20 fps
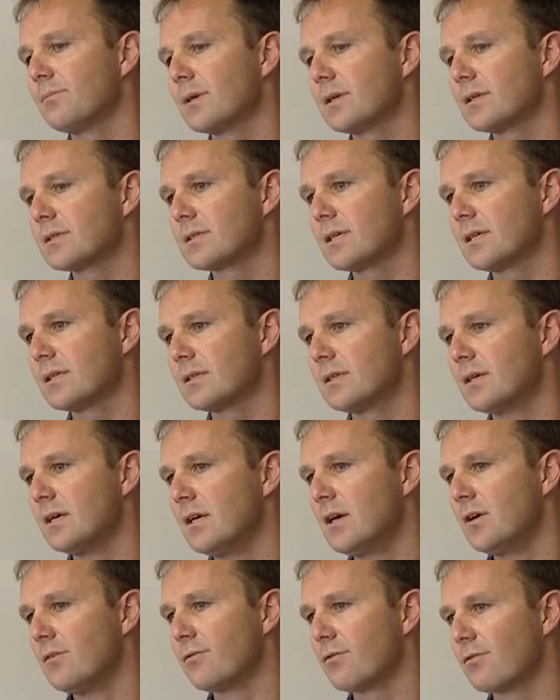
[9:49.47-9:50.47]
because that
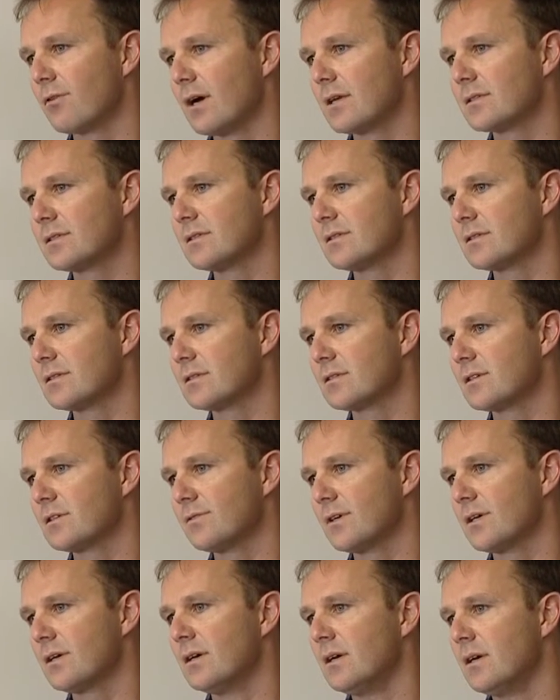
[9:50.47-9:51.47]
for us is a sort
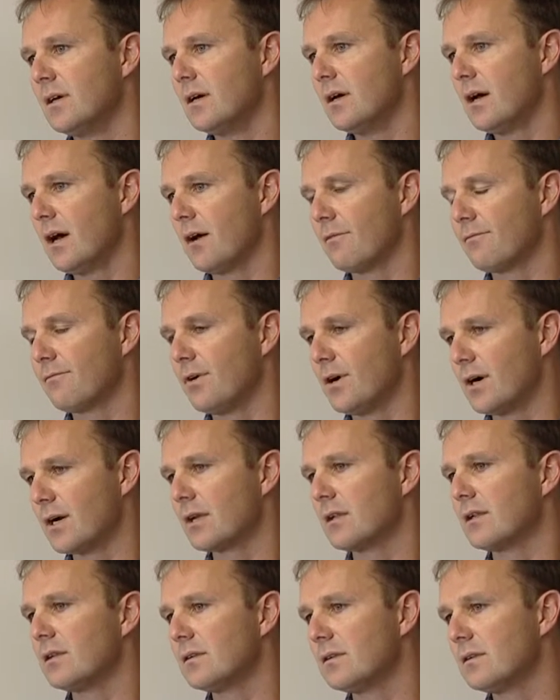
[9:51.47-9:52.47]
of a
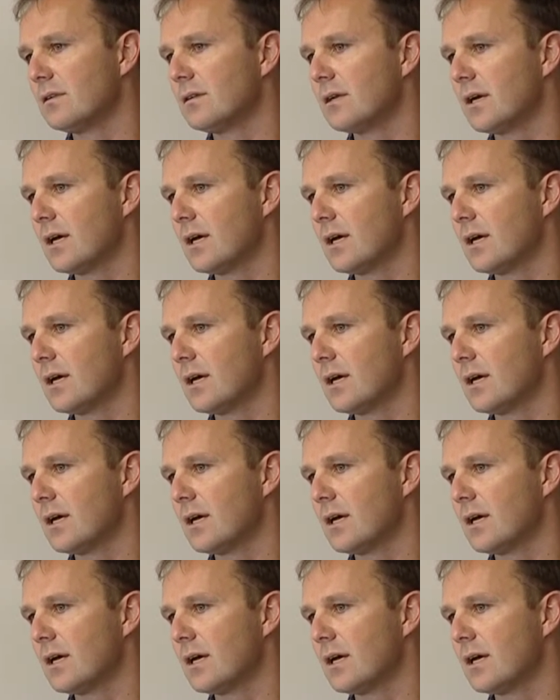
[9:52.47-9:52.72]
final